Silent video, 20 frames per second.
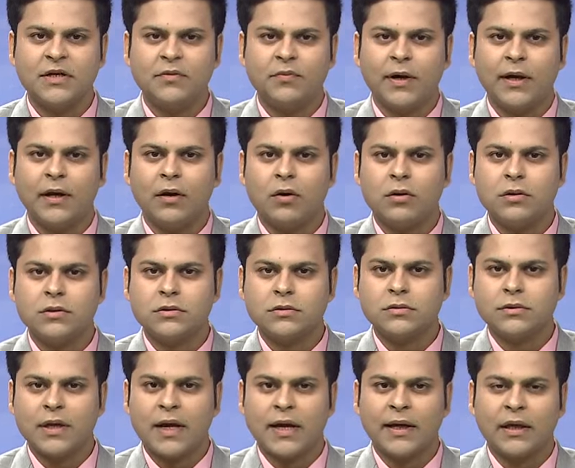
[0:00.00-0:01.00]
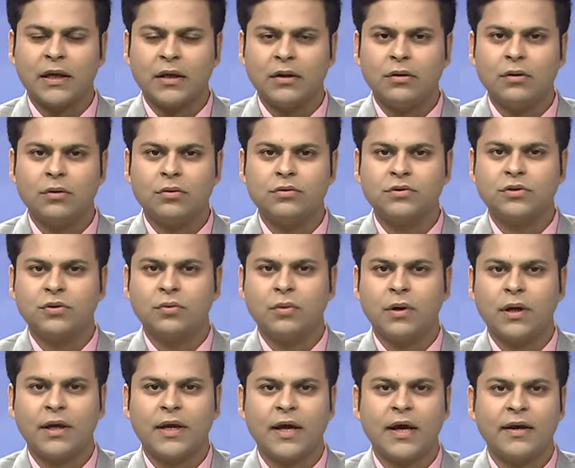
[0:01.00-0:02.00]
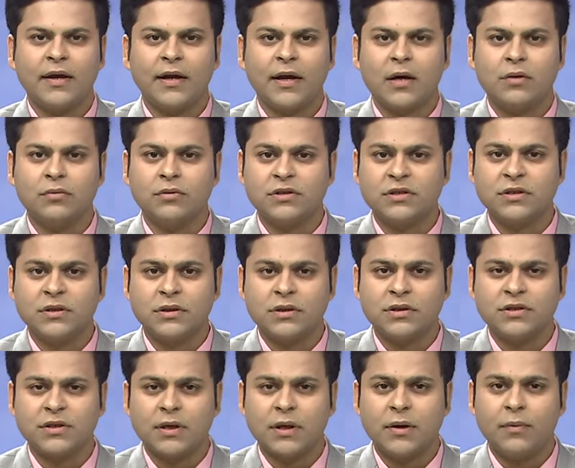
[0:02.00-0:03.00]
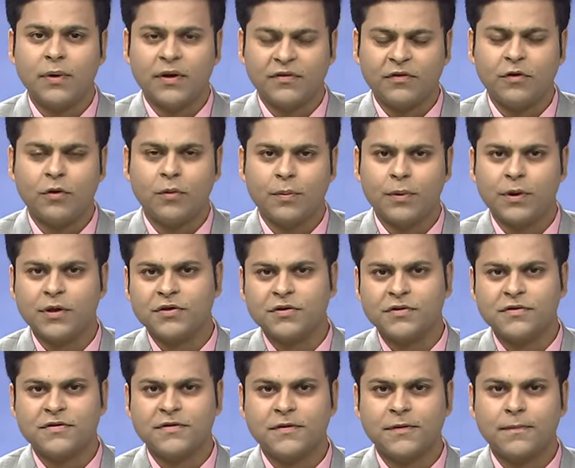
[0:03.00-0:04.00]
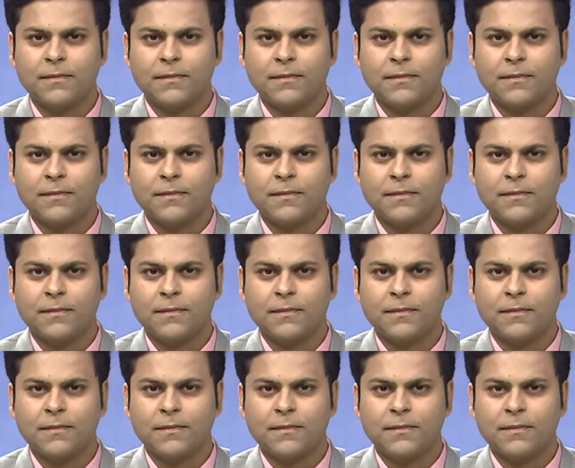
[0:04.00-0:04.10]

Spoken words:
while also thanking those who are carrying out search and rescue operations.